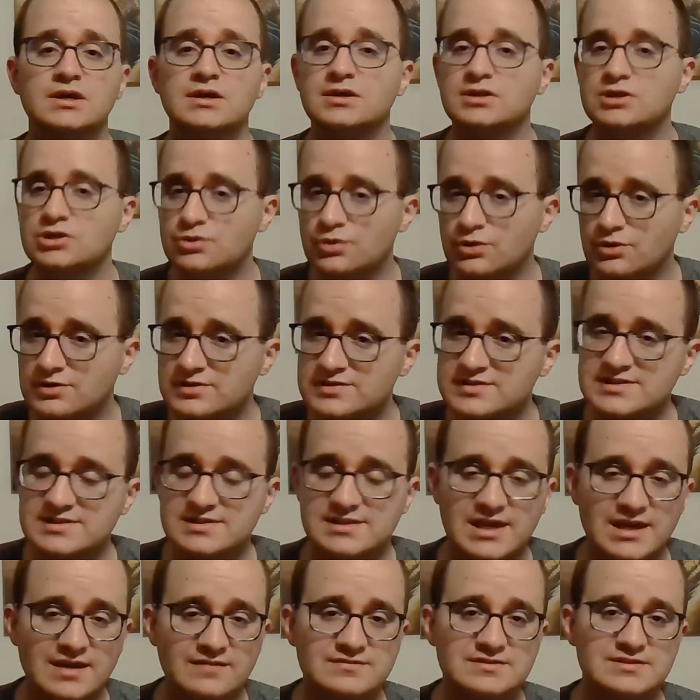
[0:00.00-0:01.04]
you are a
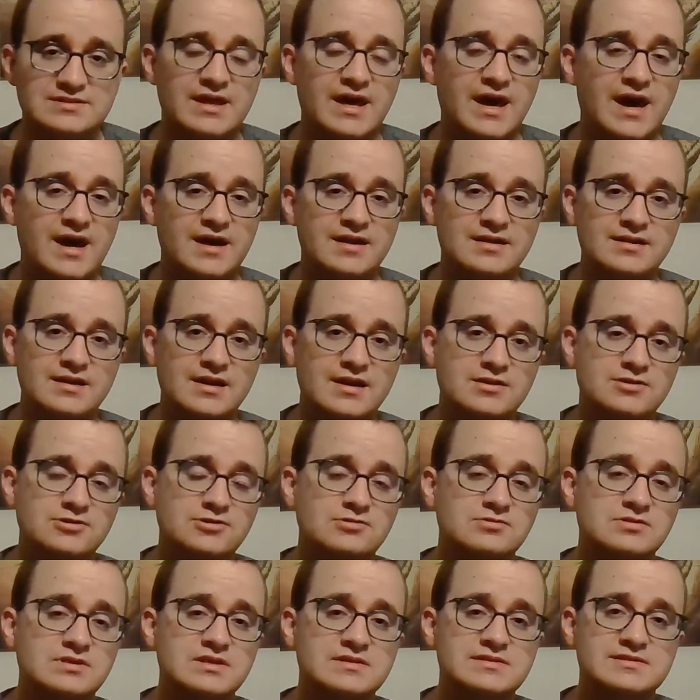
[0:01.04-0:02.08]
slave to that, and
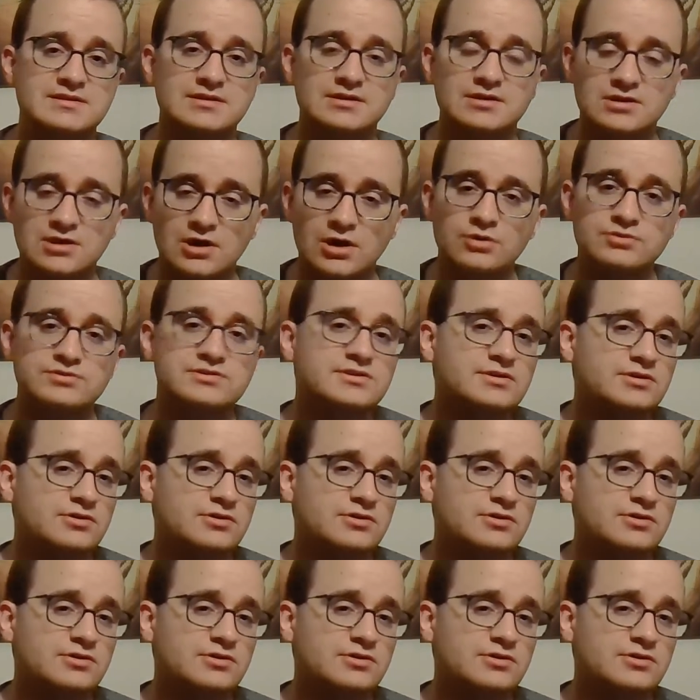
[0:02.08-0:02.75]
you need to go to